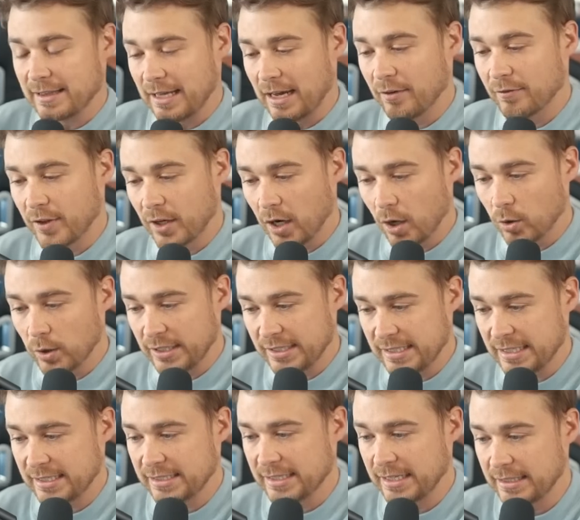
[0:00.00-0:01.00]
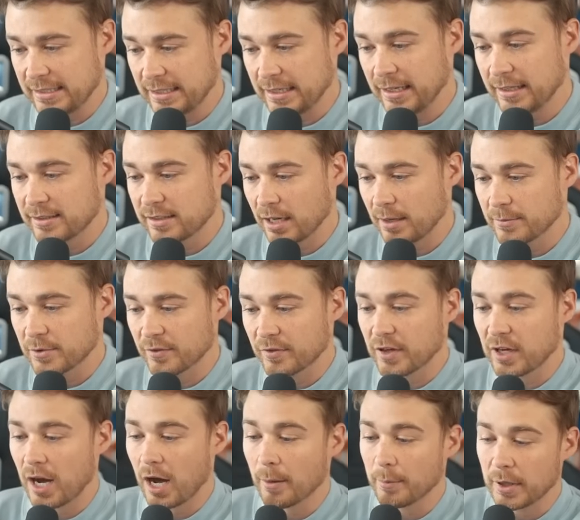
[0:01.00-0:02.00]
out of the goalies this season in terms of
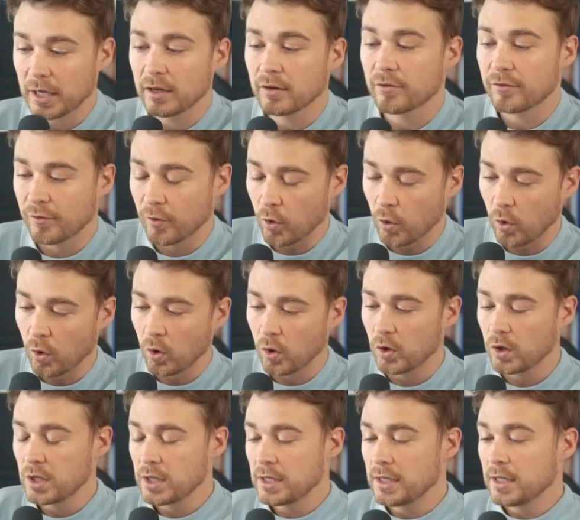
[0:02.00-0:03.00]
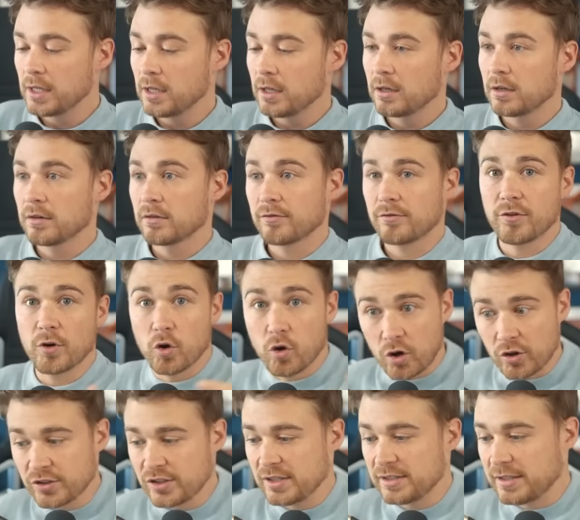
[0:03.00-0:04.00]
coming for
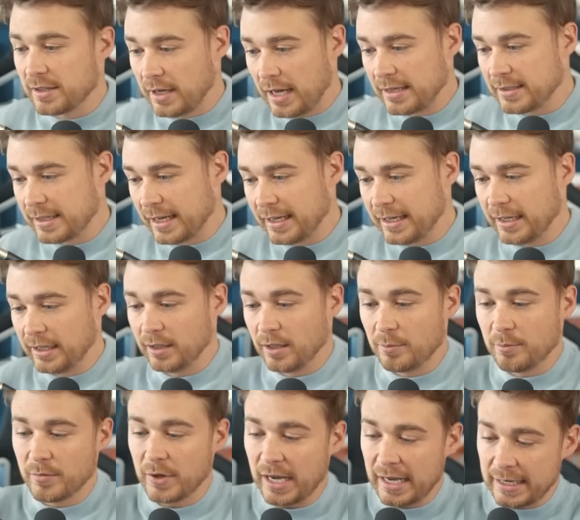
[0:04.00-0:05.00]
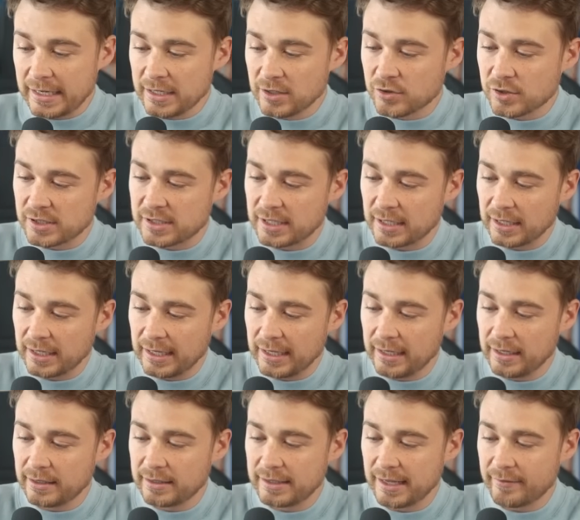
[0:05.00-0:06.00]
crosses and taking them. And
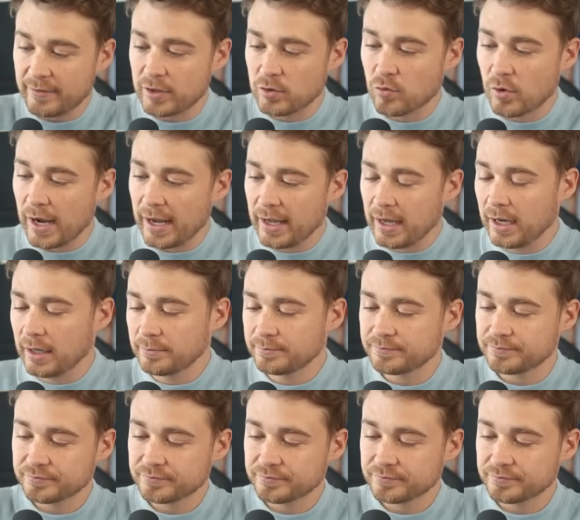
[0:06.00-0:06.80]
interestingly, David Raya